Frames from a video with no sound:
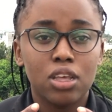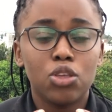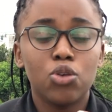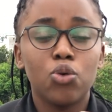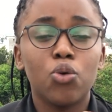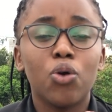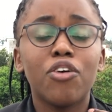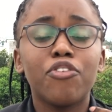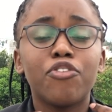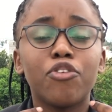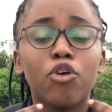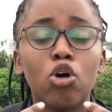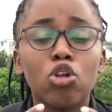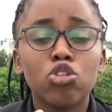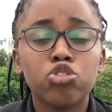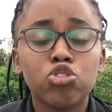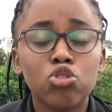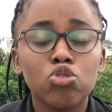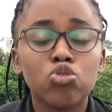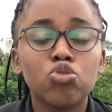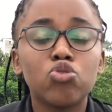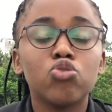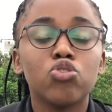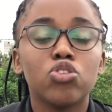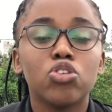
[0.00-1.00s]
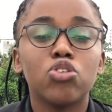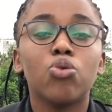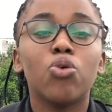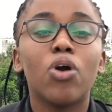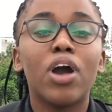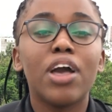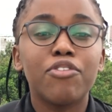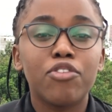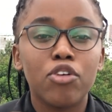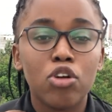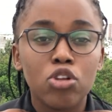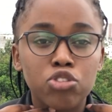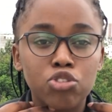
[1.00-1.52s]
You have also
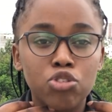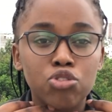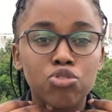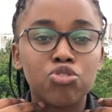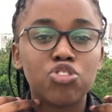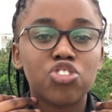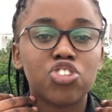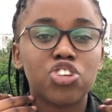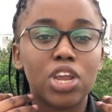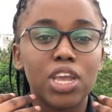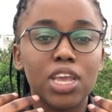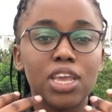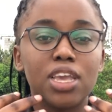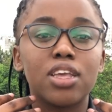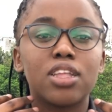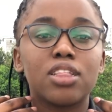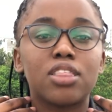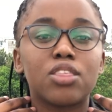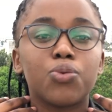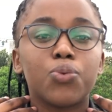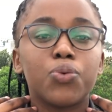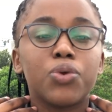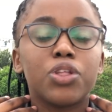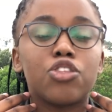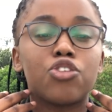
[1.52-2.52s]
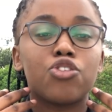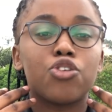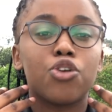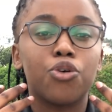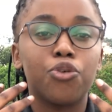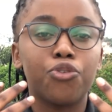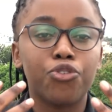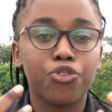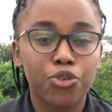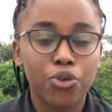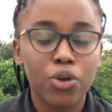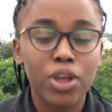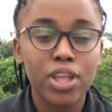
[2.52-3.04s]
to share it with your
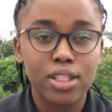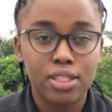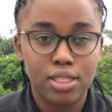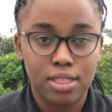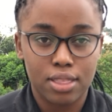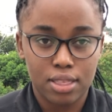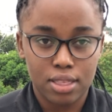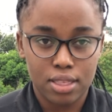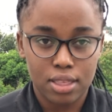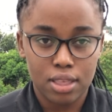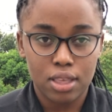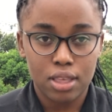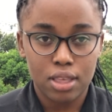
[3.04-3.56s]
friends.